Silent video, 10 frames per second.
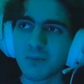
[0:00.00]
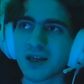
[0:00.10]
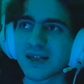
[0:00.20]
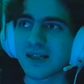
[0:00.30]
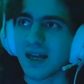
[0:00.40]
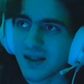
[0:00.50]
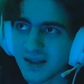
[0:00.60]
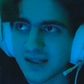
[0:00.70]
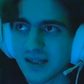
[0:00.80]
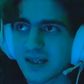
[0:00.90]
Because in
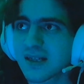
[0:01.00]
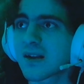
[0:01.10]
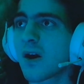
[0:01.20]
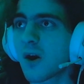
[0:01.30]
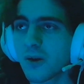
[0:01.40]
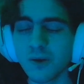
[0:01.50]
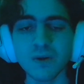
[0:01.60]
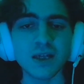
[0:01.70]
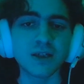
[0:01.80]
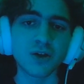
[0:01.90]
this season, all you
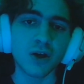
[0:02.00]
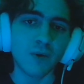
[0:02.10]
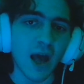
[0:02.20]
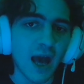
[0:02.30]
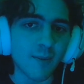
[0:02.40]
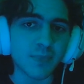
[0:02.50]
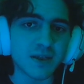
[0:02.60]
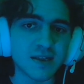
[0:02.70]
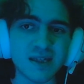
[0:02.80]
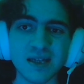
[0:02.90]
need to know
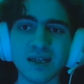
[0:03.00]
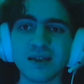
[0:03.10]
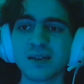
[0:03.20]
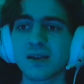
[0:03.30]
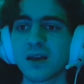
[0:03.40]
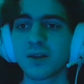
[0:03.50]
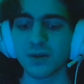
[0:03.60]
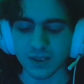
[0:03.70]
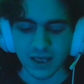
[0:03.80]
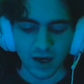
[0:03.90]
happens is
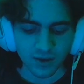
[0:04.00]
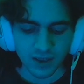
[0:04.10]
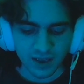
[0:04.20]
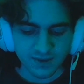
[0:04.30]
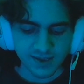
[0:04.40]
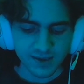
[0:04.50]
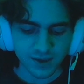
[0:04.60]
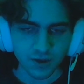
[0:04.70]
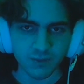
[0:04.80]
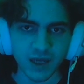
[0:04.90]
there's a character named
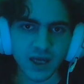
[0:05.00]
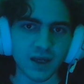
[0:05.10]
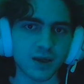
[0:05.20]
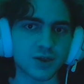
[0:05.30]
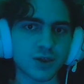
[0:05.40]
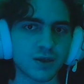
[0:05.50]
Satome.